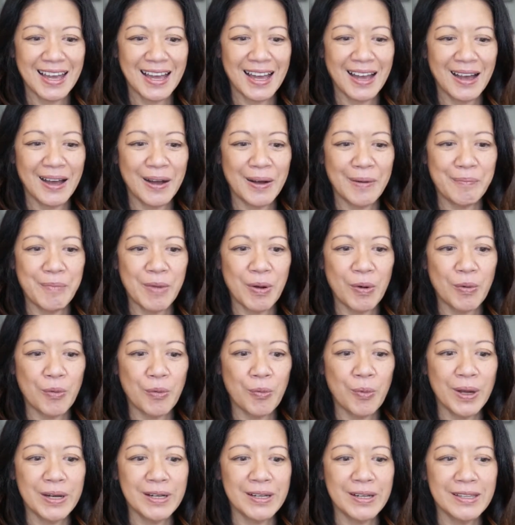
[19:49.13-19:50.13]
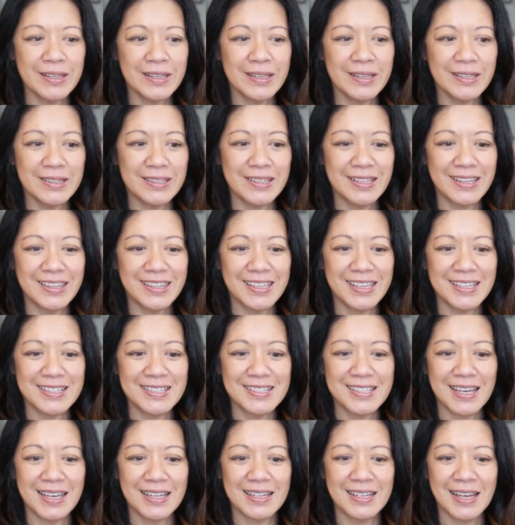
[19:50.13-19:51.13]
One of the things
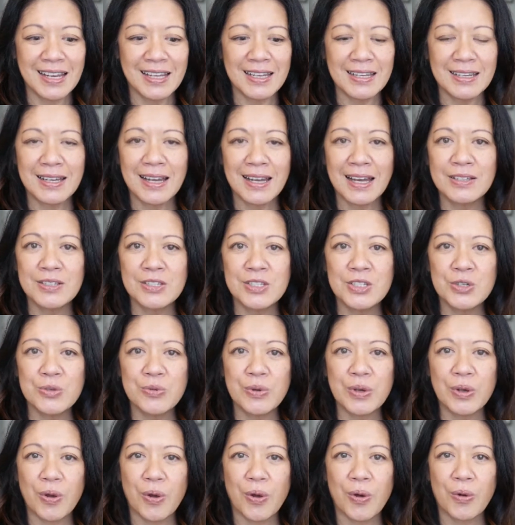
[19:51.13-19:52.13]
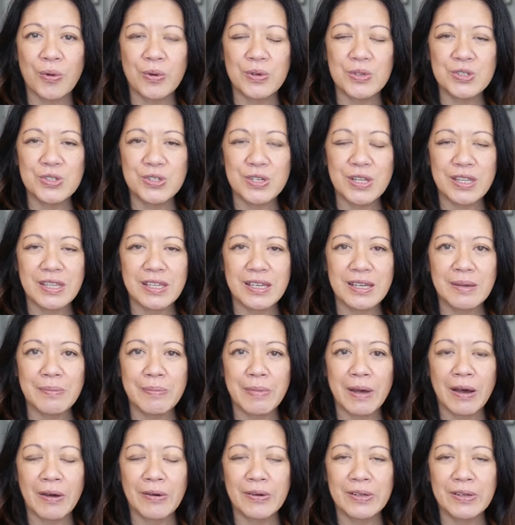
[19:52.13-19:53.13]
that I do encourage you to think
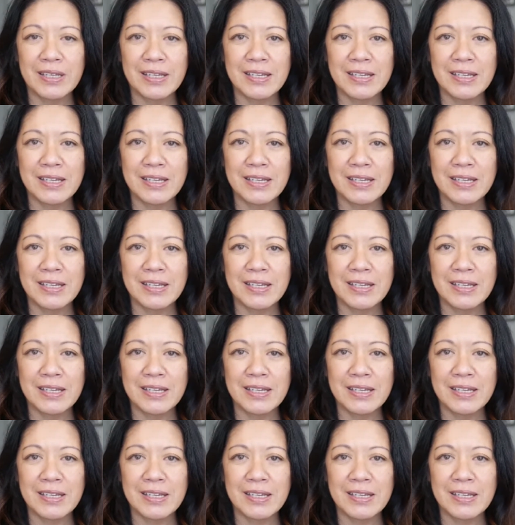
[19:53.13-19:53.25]
about